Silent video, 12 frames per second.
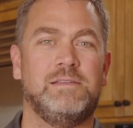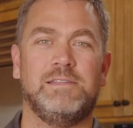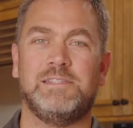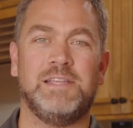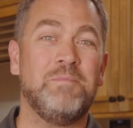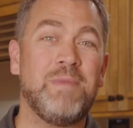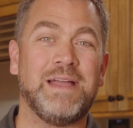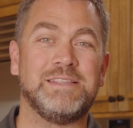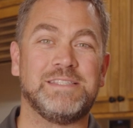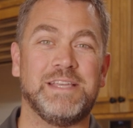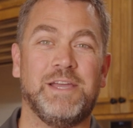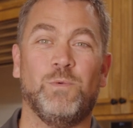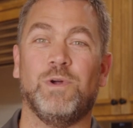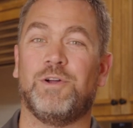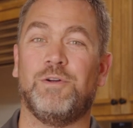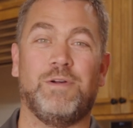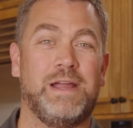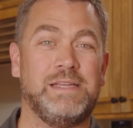Some might say we're
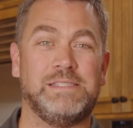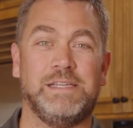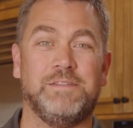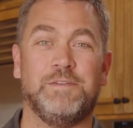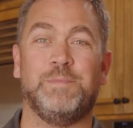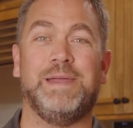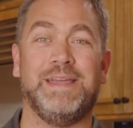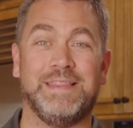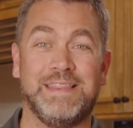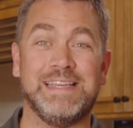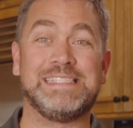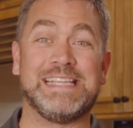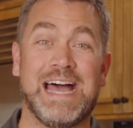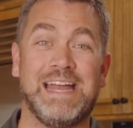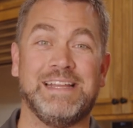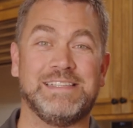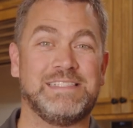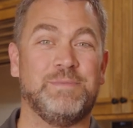crazy for being this
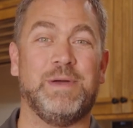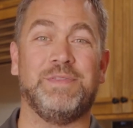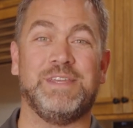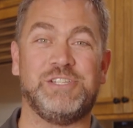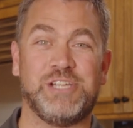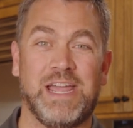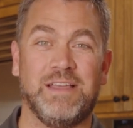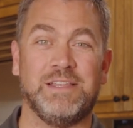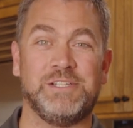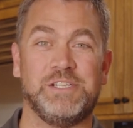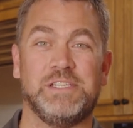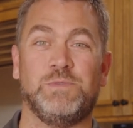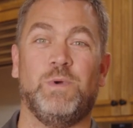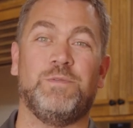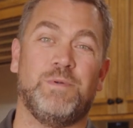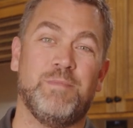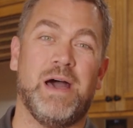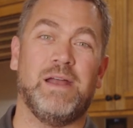honest about the challenges with
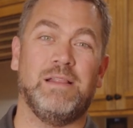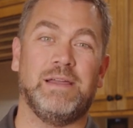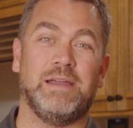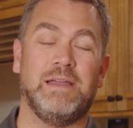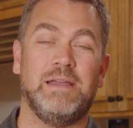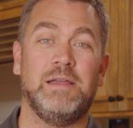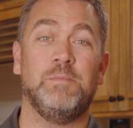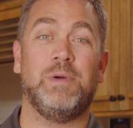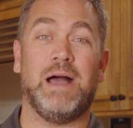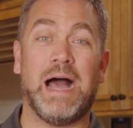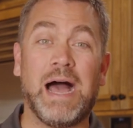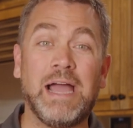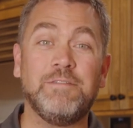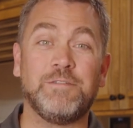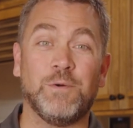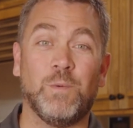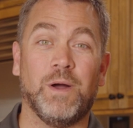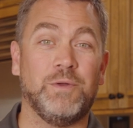remodeling, but I,
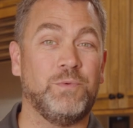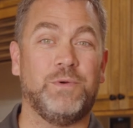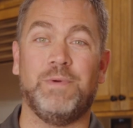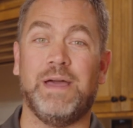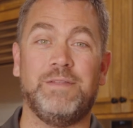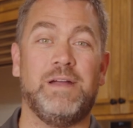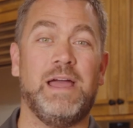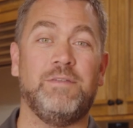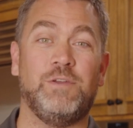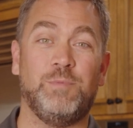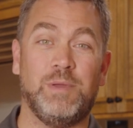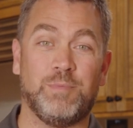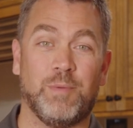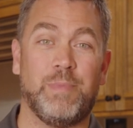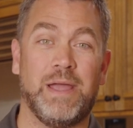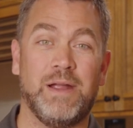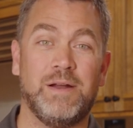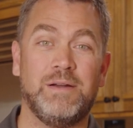for one, would rather have you be
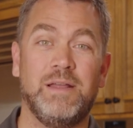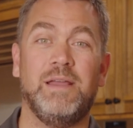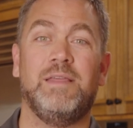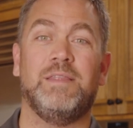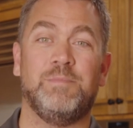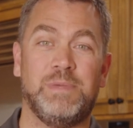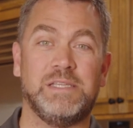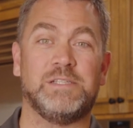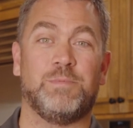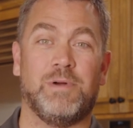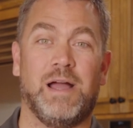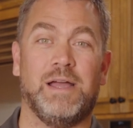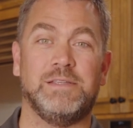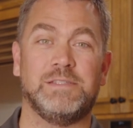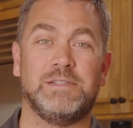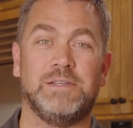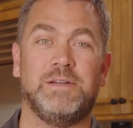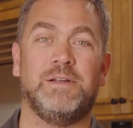prepared than be
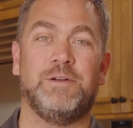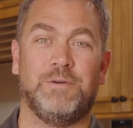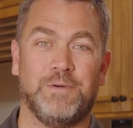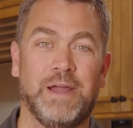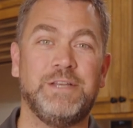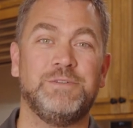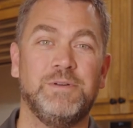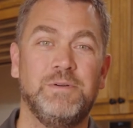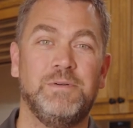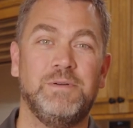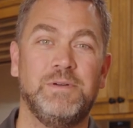surprised. Right, Drew?